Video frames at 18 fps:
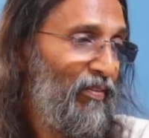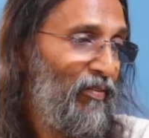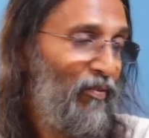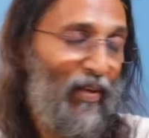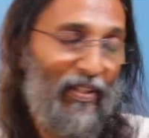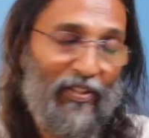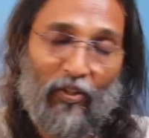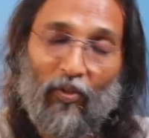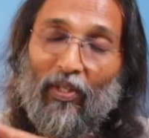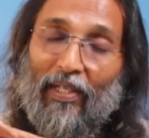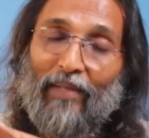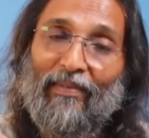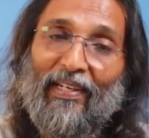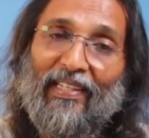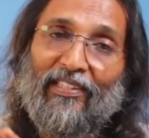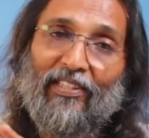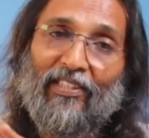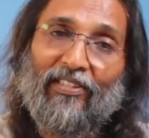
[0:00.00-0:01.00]
What truly
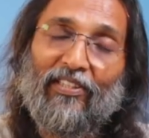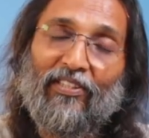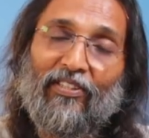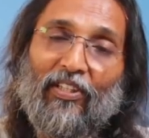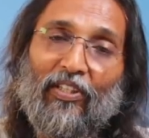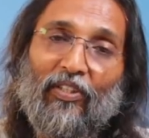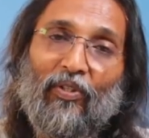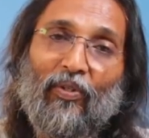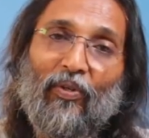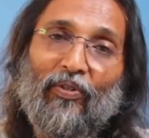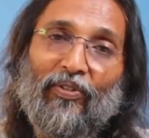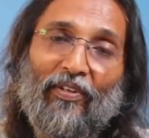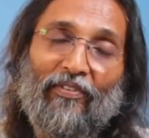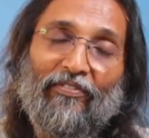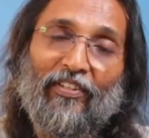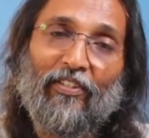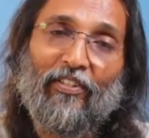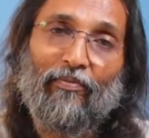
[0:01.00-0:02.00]
matters is the growth
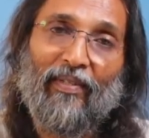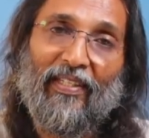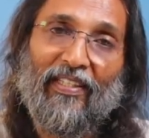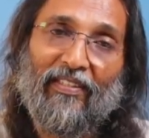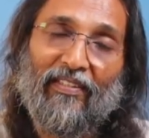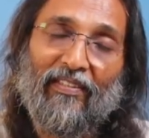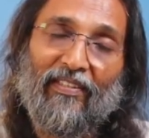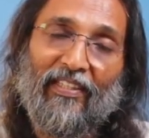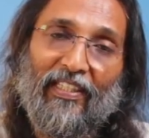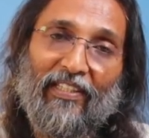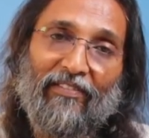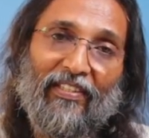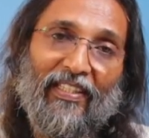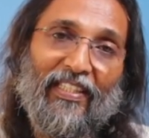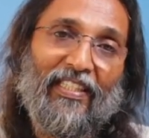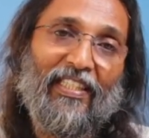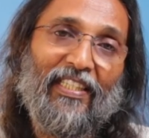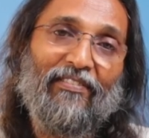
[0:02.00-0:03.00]
of the Spirit, the
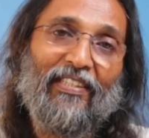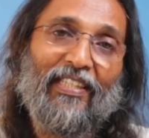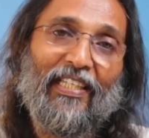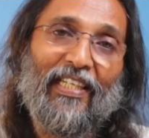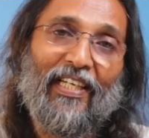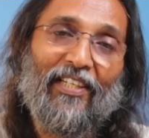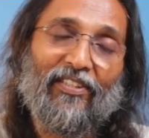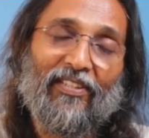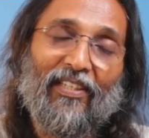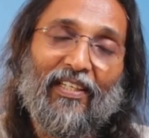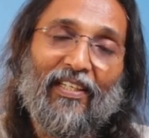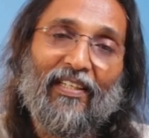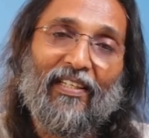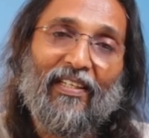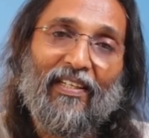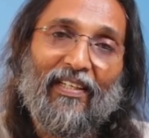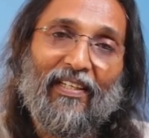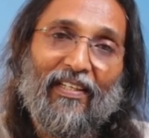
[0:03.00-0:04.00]
divinity within us,
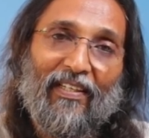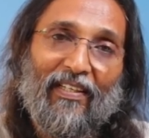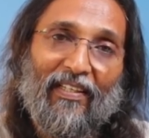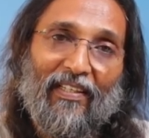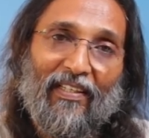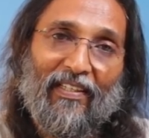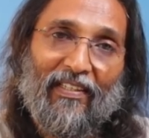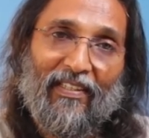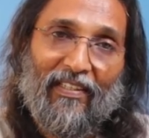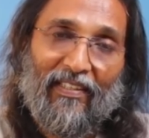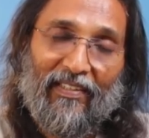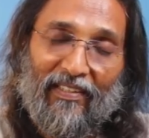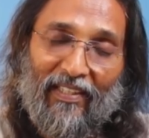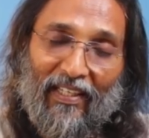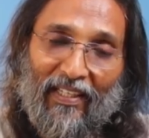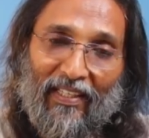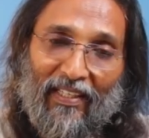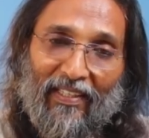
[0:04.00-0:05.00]

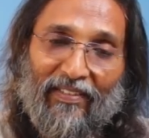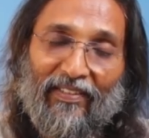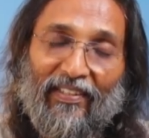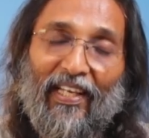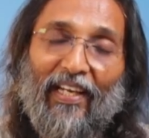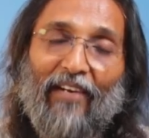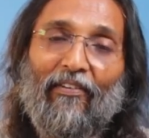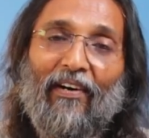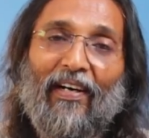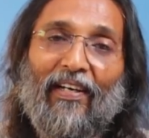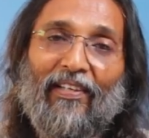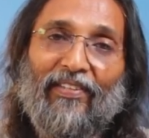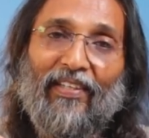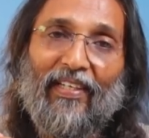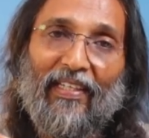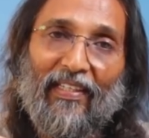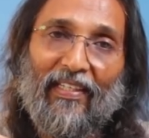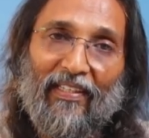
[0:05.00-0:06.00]
the Deva,
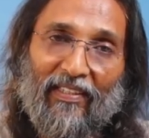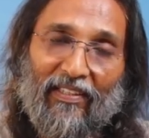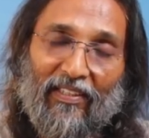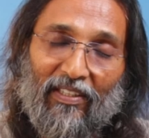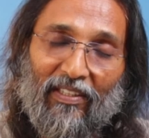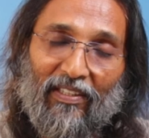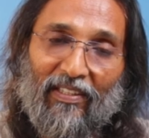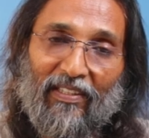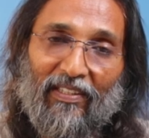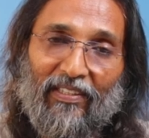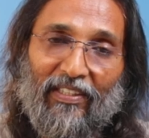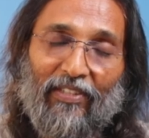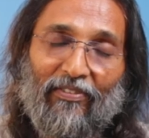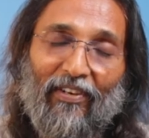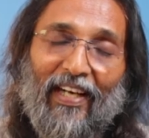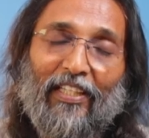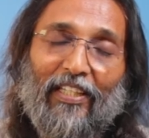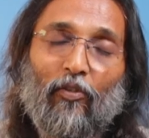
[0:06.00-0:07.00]
the
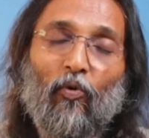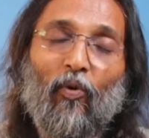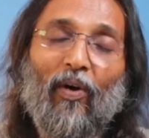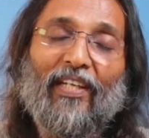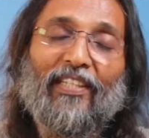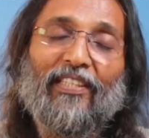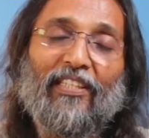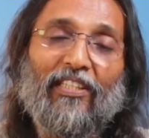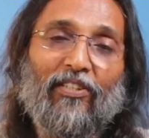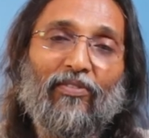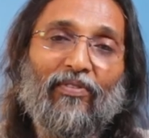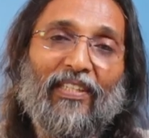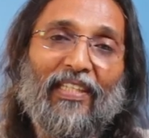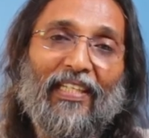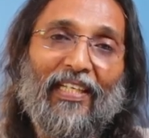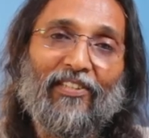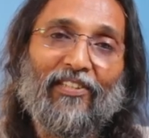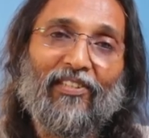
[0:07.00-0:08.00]
divine qualities
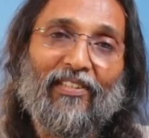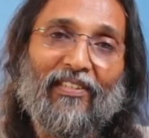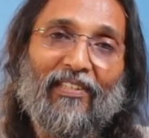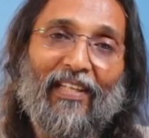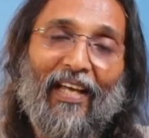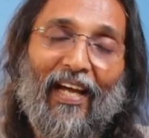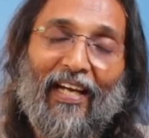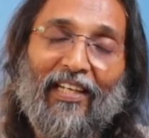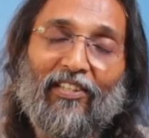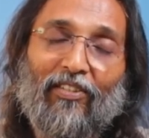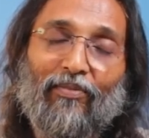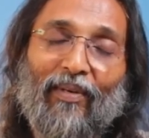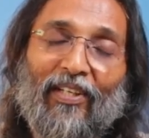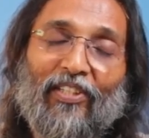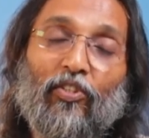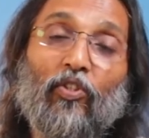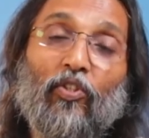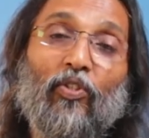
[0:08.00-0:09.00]
within us, that
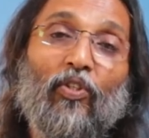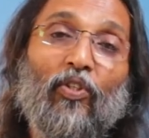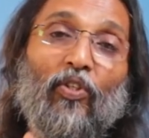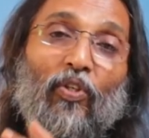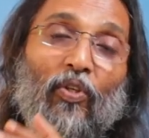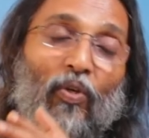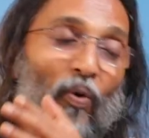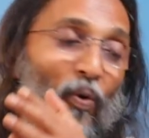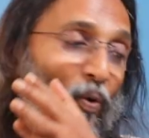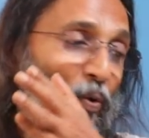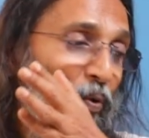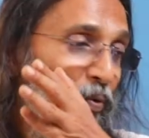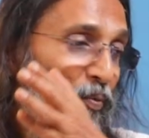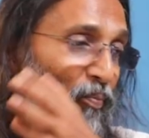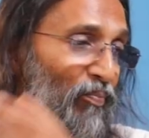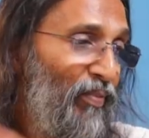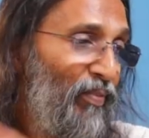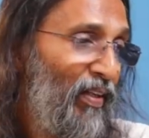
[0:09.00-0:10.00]
must grow.
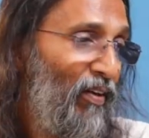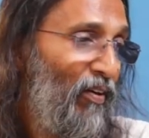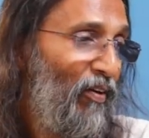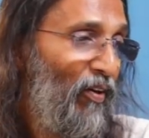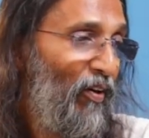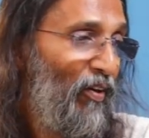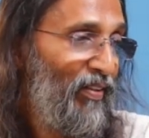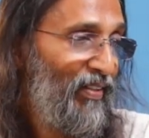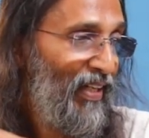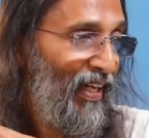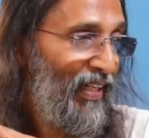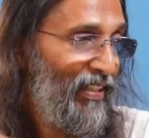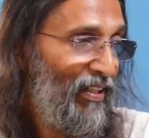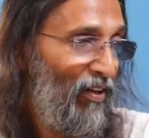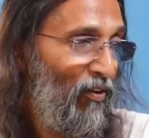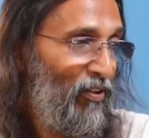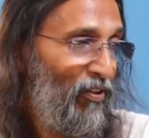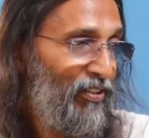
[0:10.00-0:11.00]
On
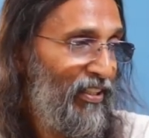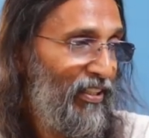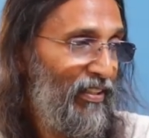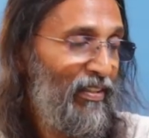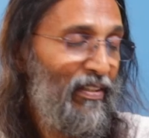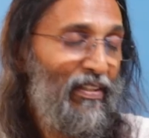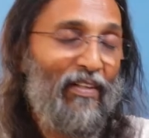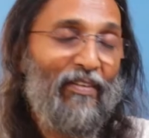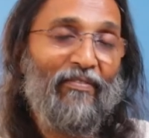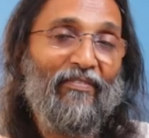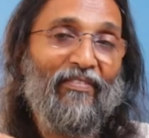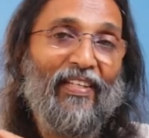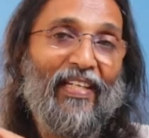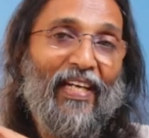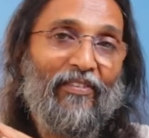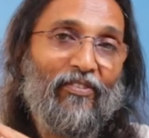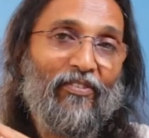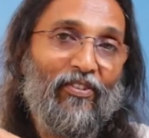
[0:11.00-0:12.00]
that altar,
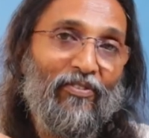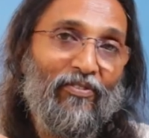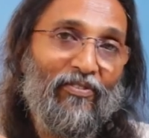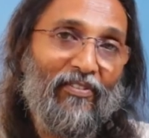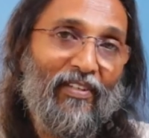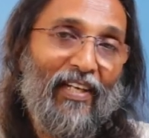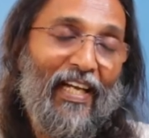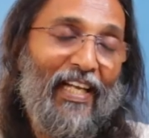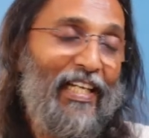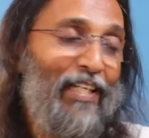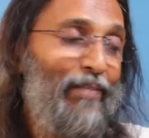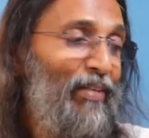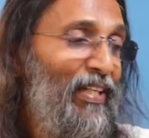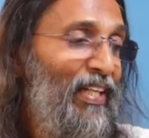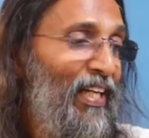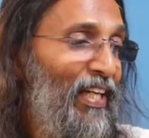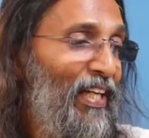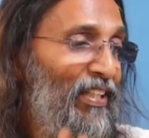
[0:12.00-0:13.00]
we have to
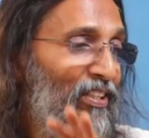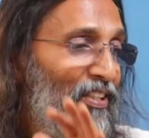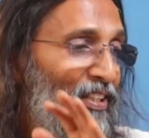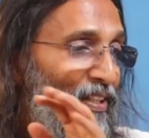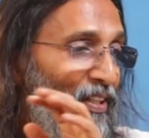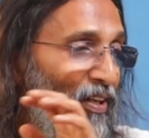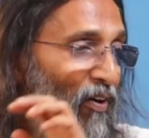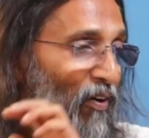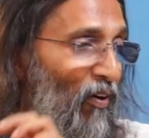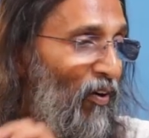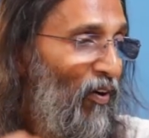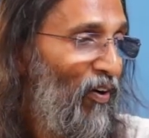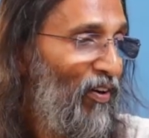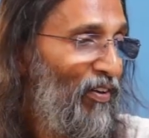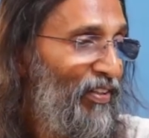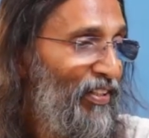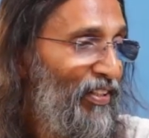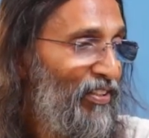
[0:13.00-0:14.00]
eliminate
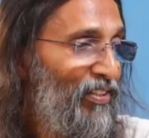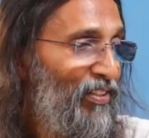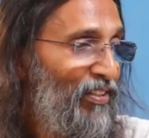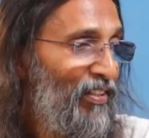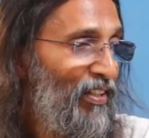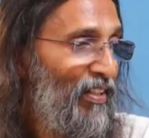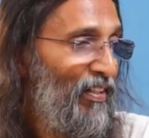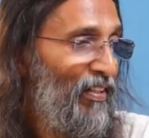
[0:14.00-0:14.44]
all this.